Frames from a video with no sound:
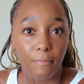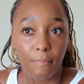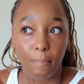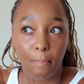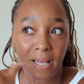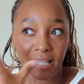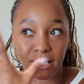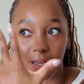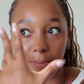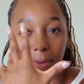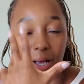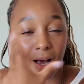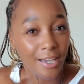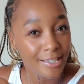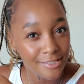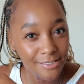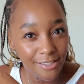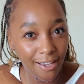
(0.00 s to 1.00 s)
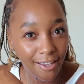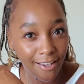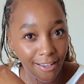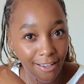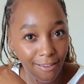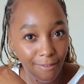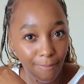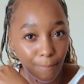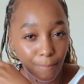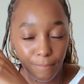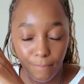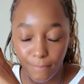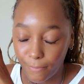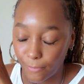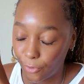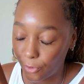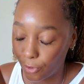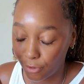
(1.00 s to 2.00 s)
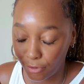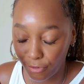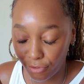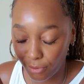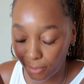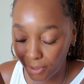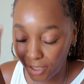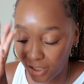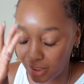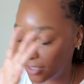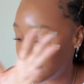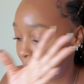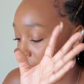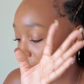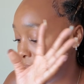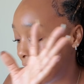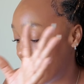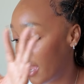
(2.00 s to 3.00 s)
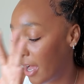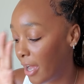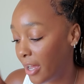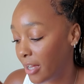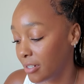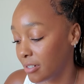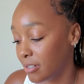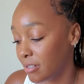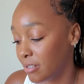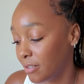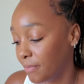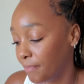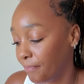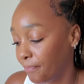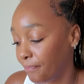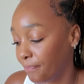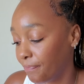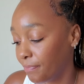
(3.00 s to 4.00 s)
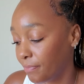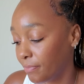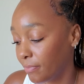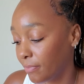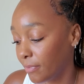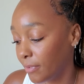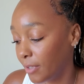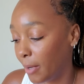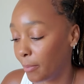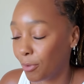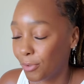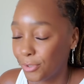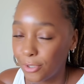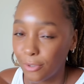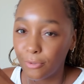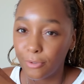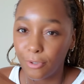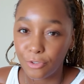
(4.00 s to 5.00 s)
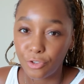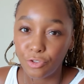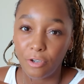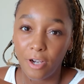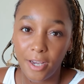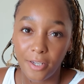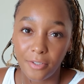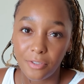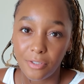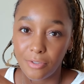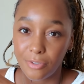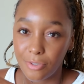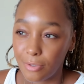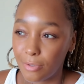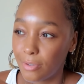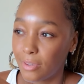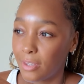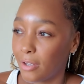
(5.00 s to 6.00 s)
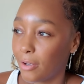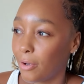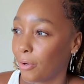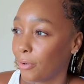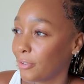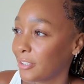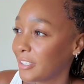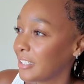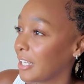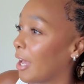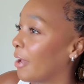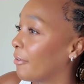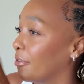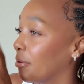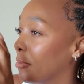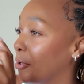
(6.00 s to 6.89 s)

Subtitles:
mess up my eyesight. God forbid. And I'm also not trying to do the whole selfie